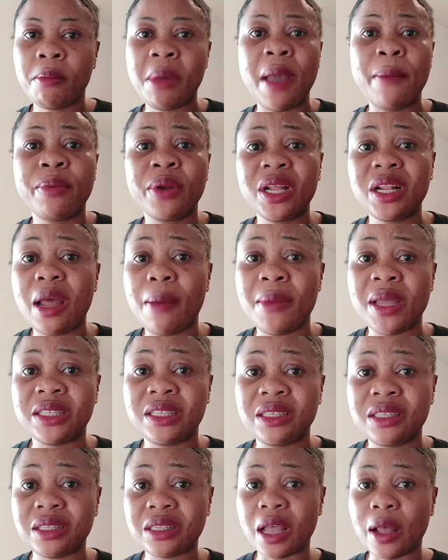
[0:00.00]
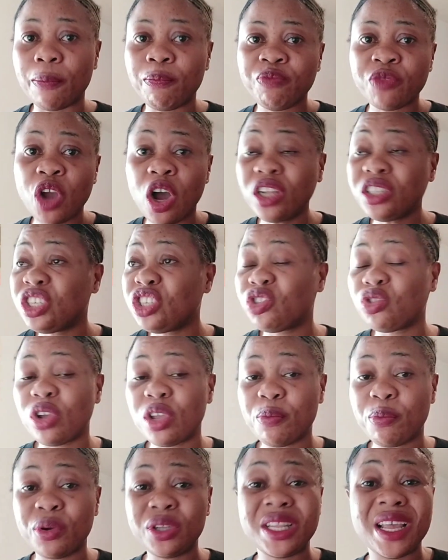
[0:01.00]
My brother, my sister, all this
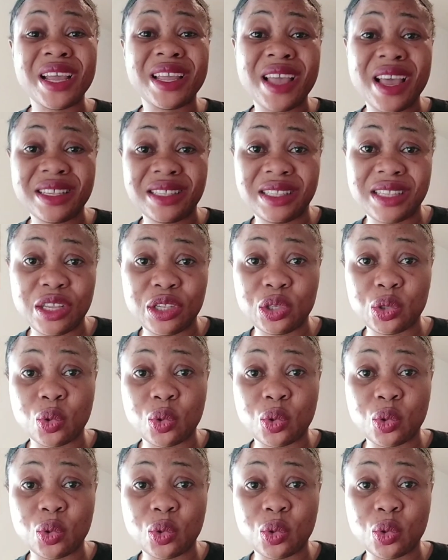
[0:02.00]
so but they get sense.